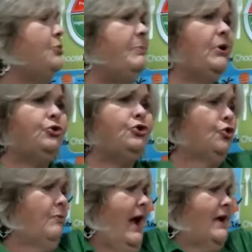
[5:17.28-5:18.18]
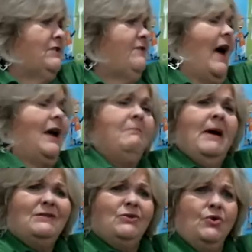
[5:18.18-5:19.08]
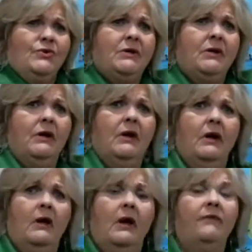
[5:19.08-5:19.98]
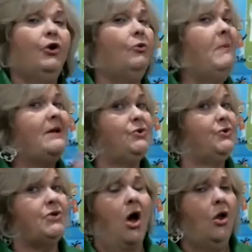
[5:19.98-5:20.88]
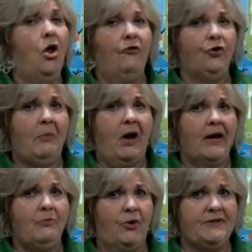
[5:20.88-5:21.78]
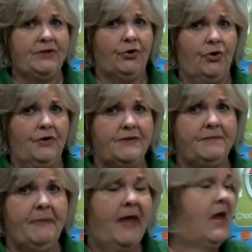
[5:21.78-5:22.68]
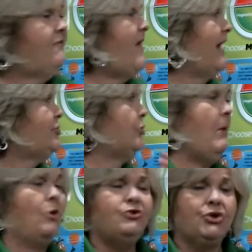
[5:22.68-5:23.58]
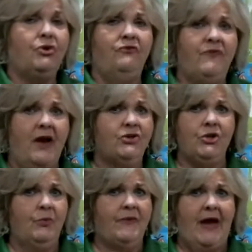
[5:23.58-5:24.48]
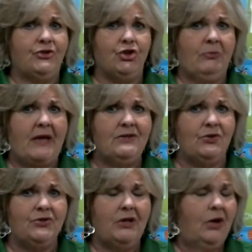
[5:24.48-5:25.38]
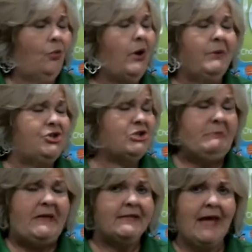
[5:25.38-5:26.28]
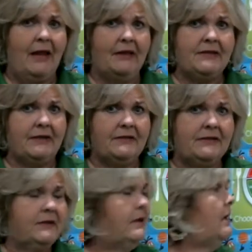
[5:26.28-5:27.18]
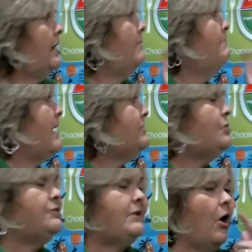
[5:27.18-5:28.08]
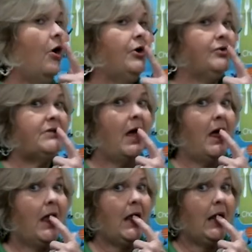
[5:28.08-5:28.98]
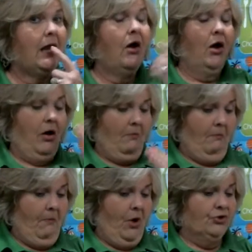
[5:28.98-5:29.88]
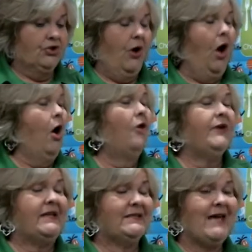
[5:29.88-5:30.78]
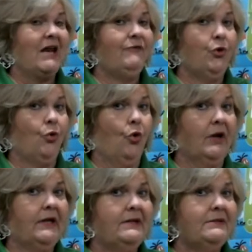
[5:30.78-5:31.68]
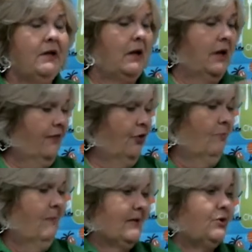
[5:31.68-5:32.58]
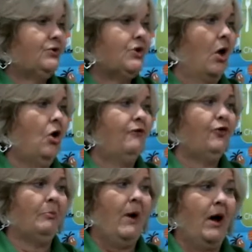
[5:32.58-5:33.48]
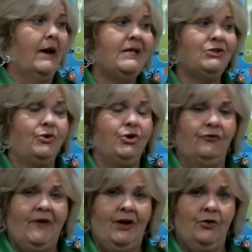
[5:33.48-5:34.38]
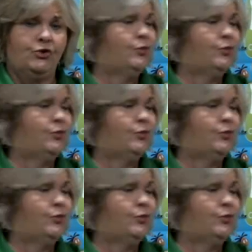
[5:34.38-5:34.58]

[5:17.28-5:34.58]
to build your nice fine muscles. There are muscles all over your body, boys and girls. In fact, your bones couldn't function without your muscles. We would just be skeletons. Muscles are your tongue, most of all the inside of your organs. There are muscles all over your body so your fingers